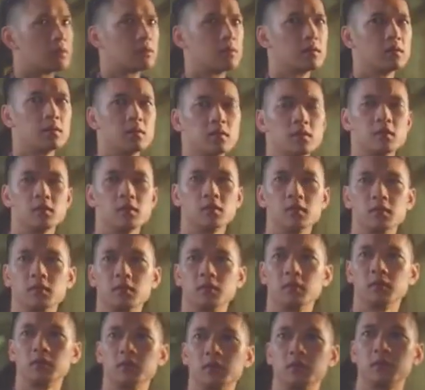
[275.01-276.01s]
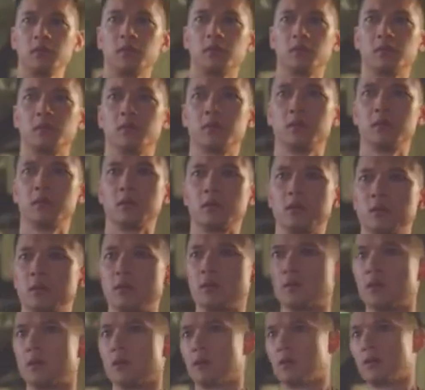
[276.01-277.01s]
He's probably considered it at
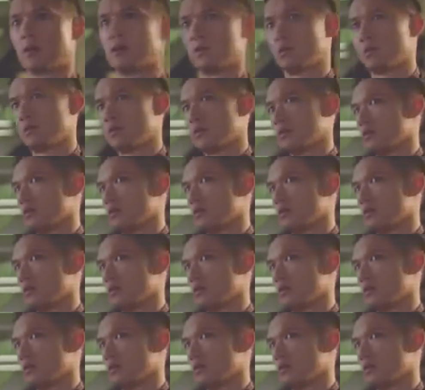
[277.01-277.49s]
least.